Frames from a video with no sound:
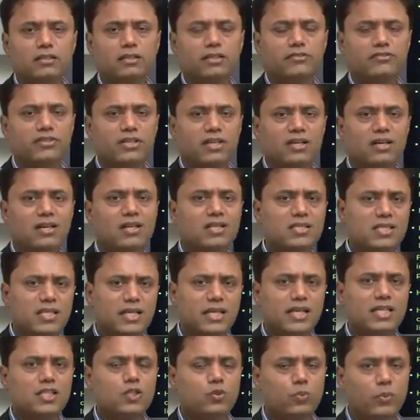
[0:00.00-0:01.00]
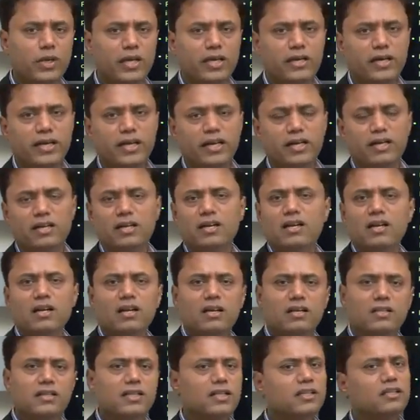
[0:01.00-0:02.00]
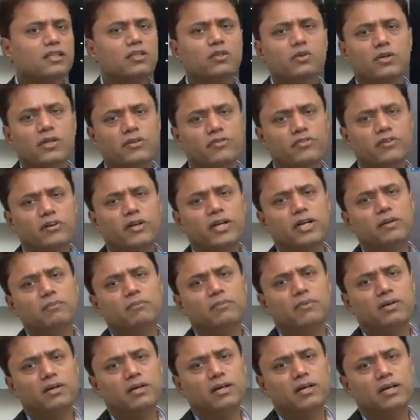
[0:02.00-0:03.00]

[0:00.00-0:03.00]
If the currency gets weakened, then your foreign